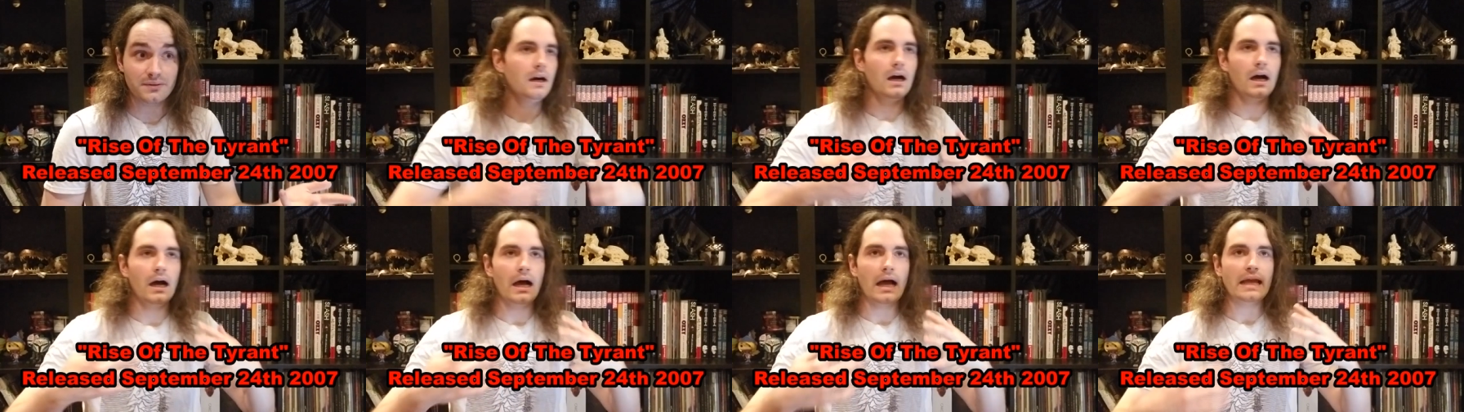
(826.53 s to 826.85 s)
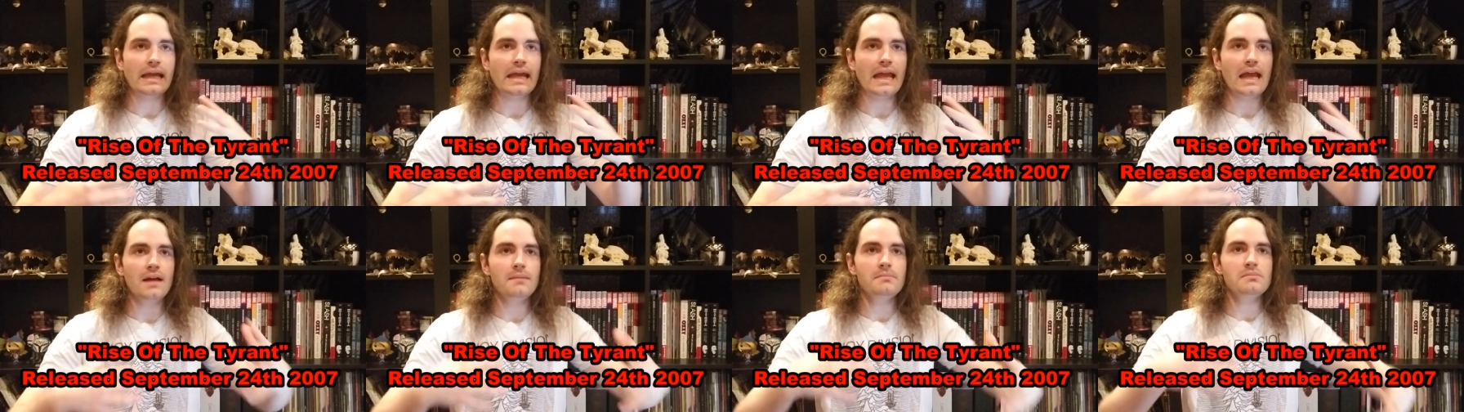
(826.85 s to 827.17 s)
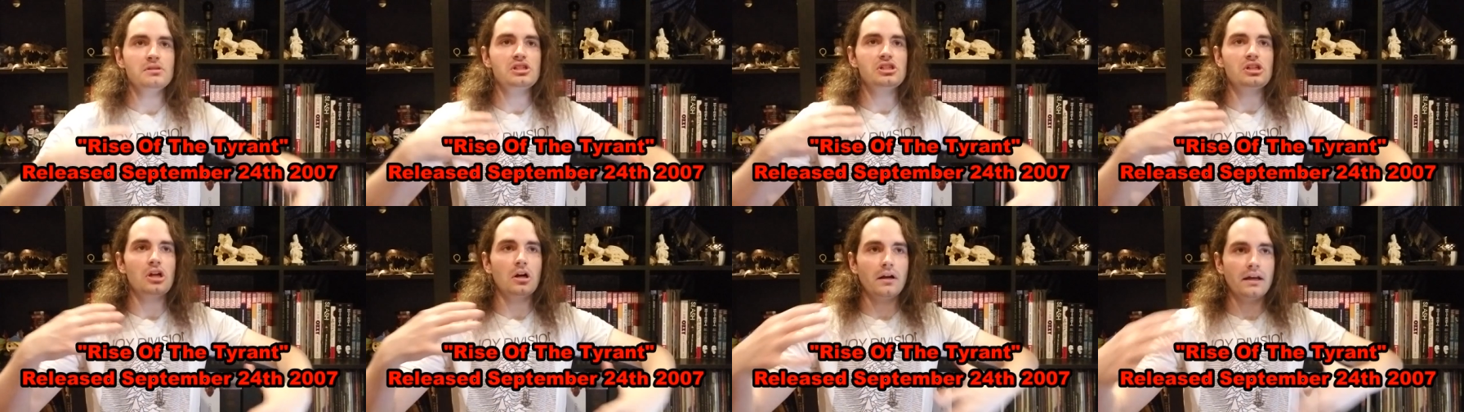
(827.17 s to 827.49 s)
I am
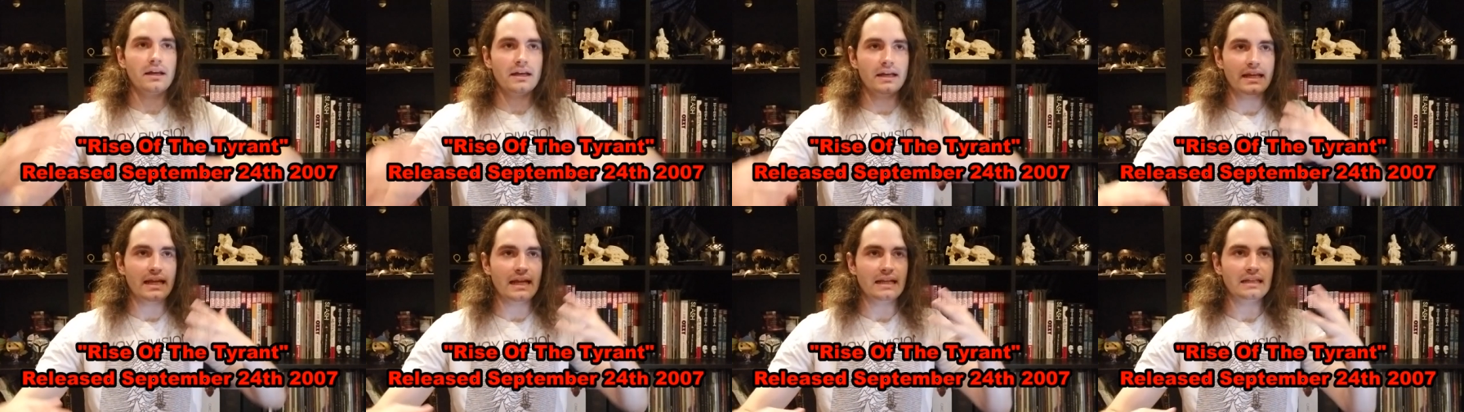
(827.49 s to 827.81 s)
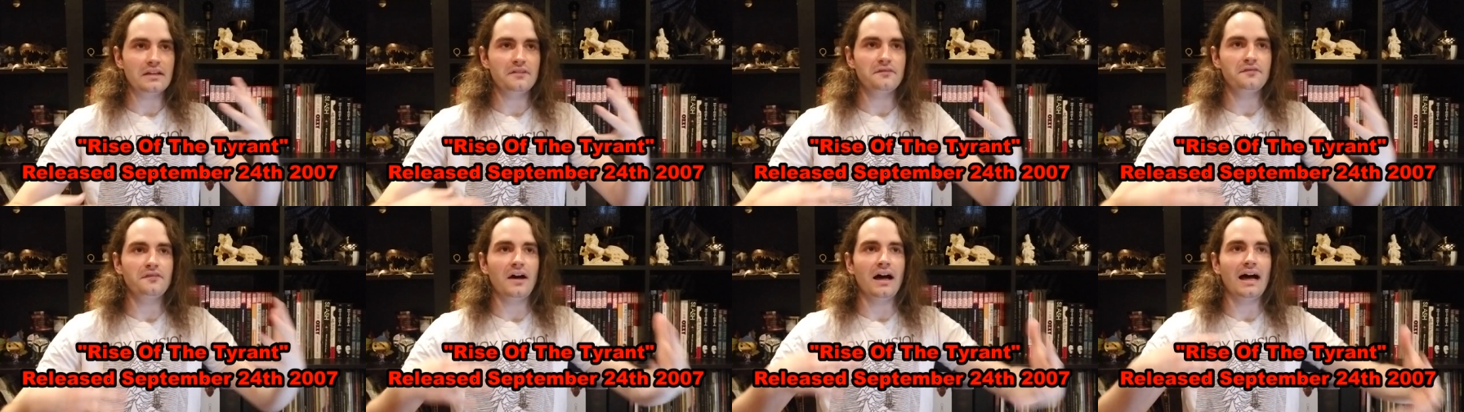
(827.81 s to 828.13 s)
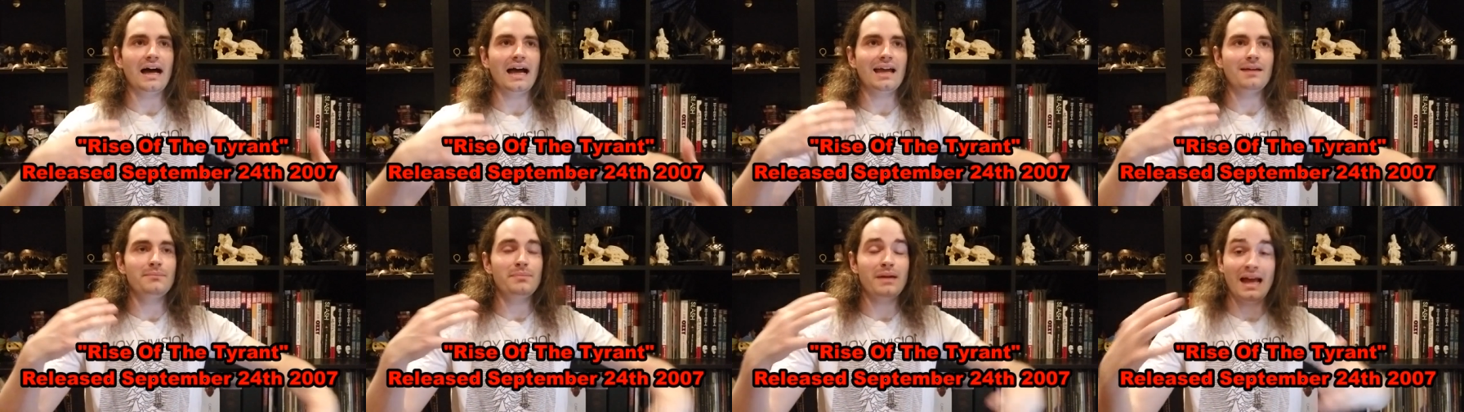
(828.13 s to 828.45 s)
starting to get the
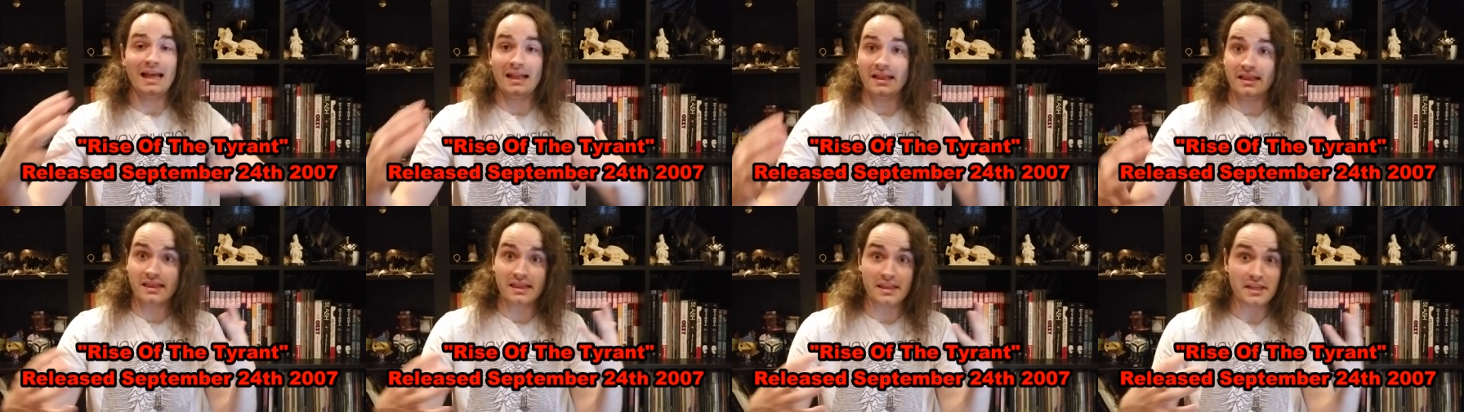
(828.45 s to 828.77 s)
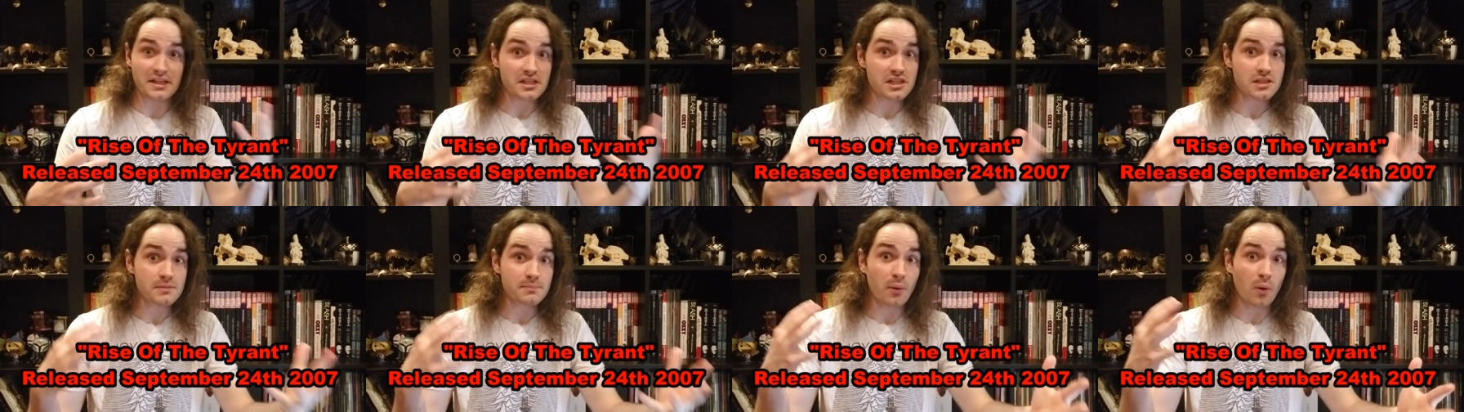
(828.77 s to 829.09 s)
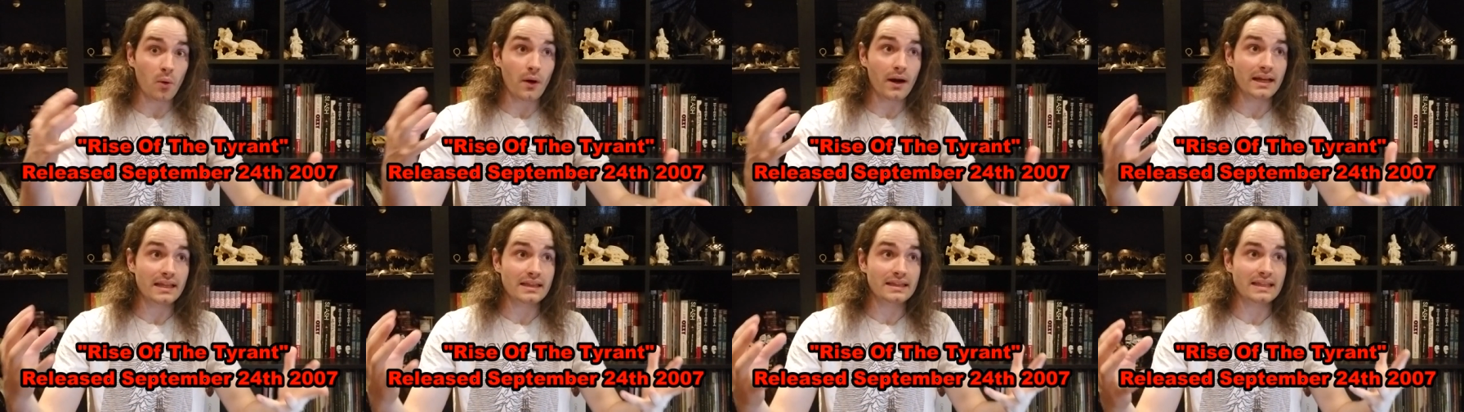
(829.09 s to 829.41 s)
vibe at this
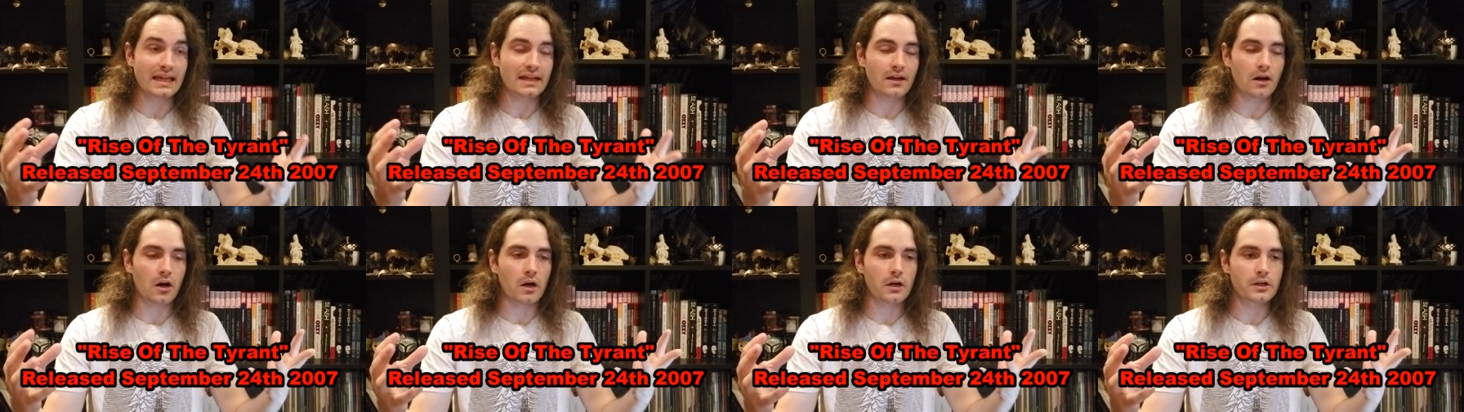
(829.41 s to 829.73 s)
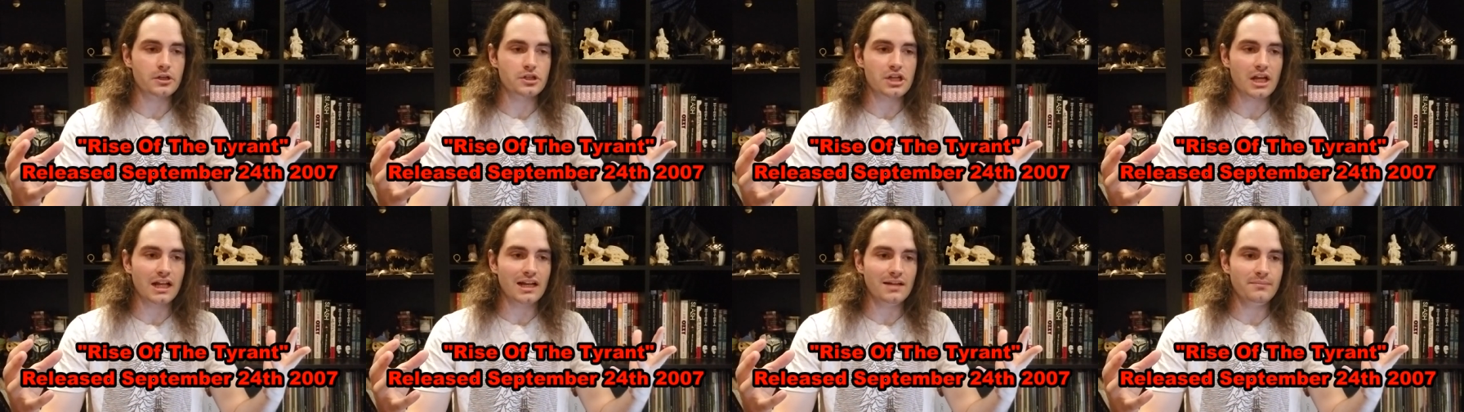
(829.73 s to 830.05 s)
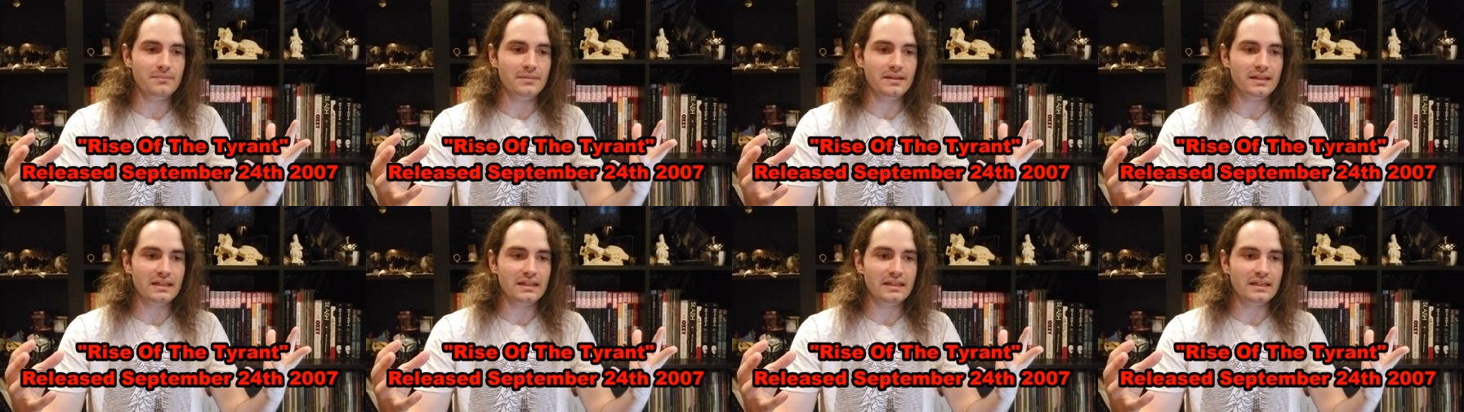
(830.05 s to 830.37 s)
point that Arch
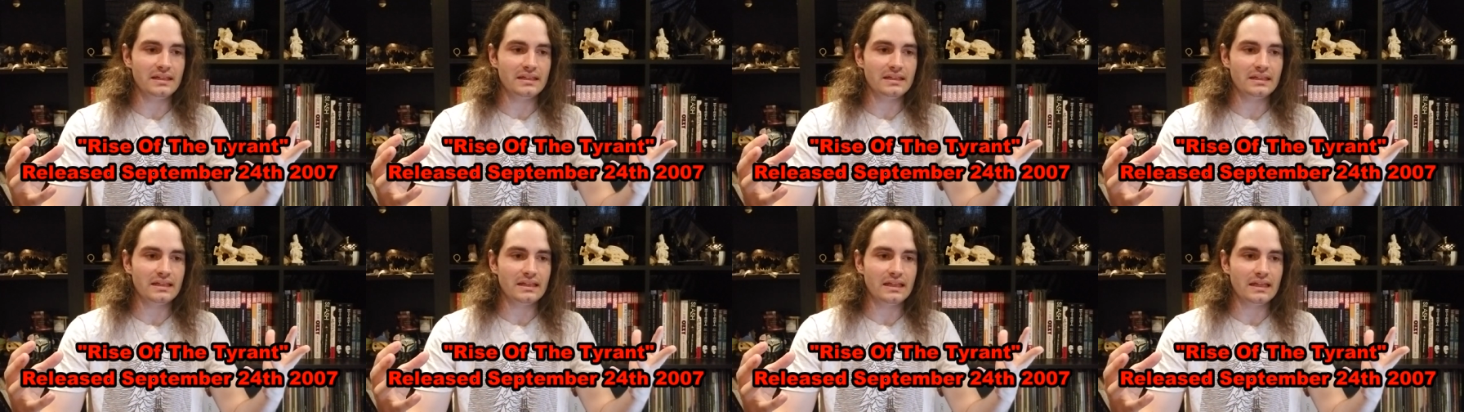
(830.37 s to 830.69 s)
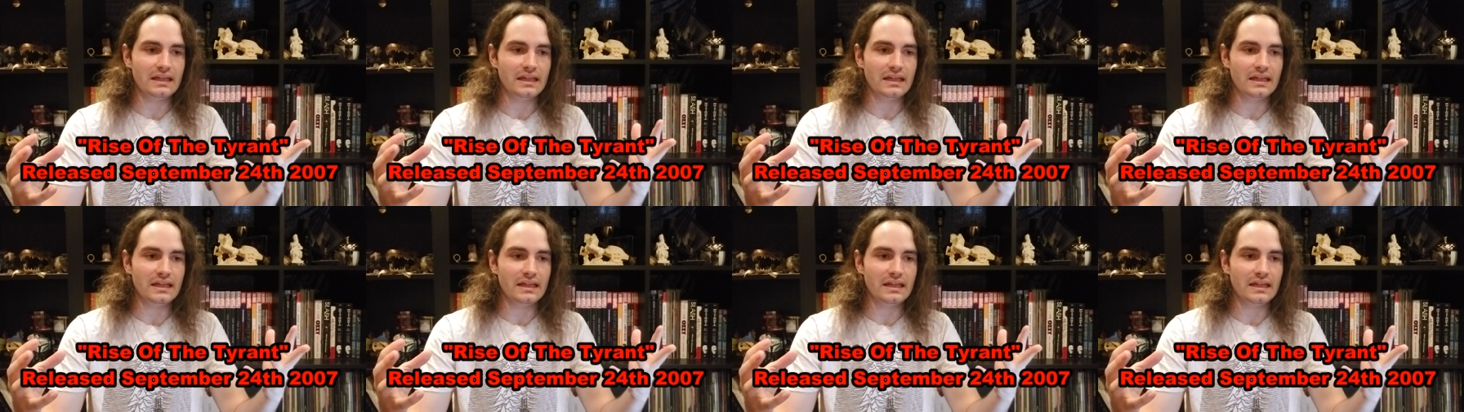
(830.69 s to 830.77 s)
Enemy